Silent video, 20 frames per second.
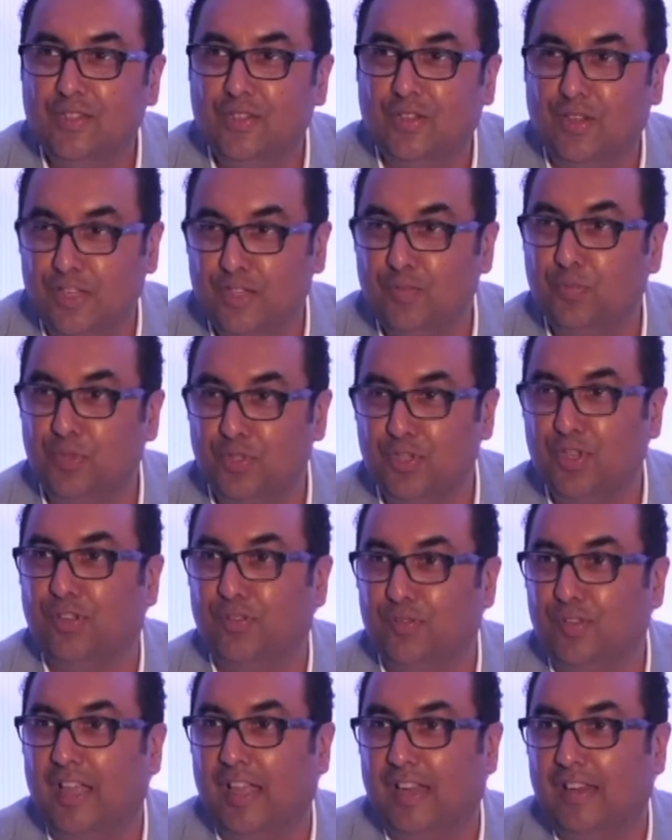So let's
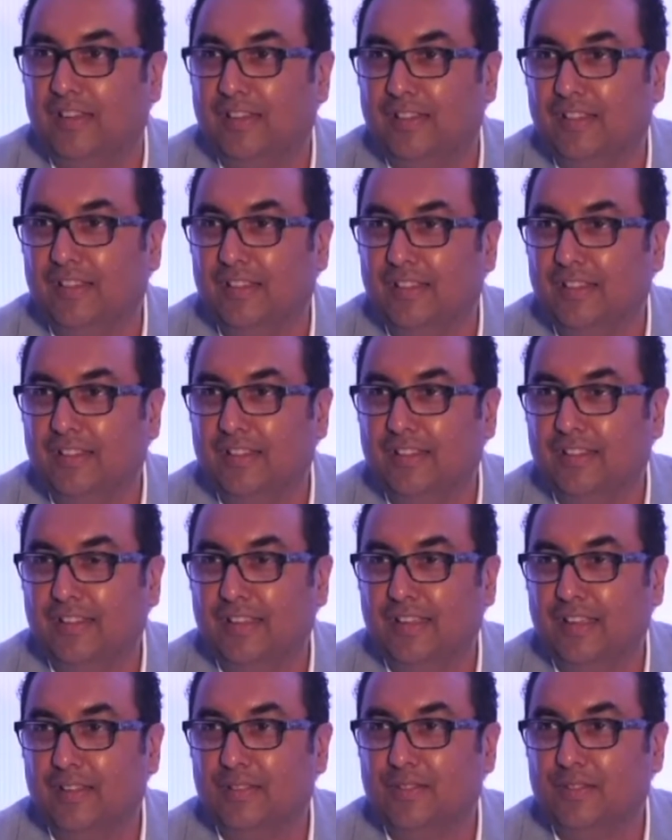preserve that.
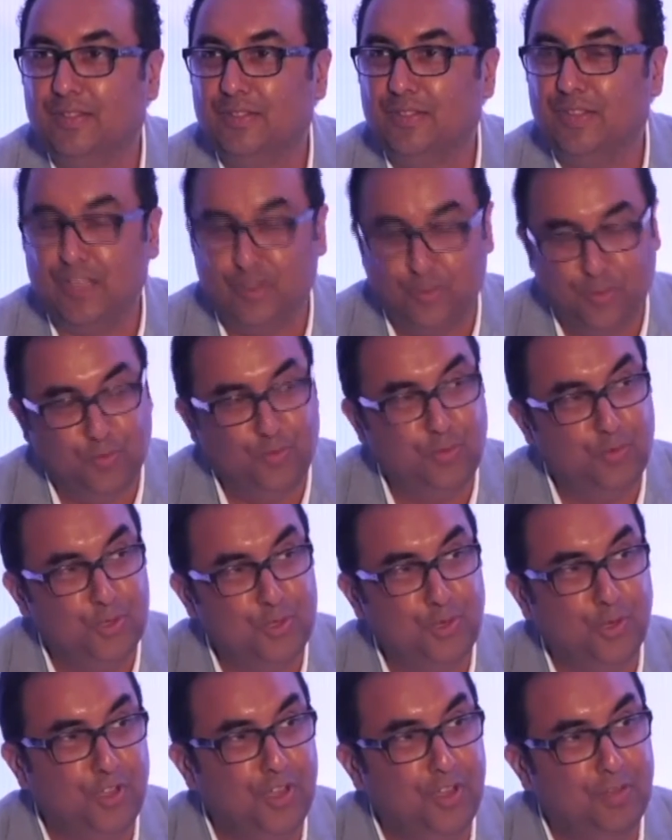Yeah. So that's what we were
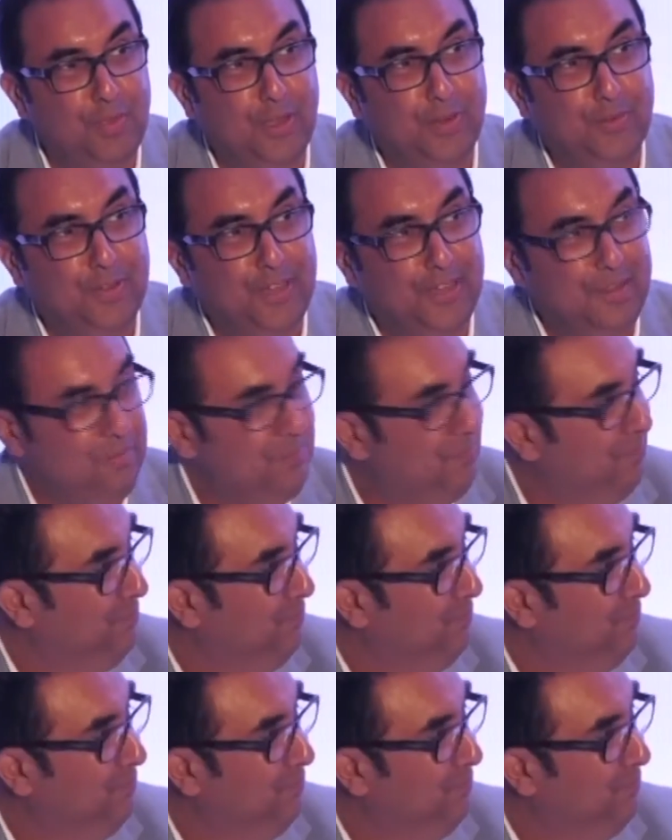talking about. Yeah.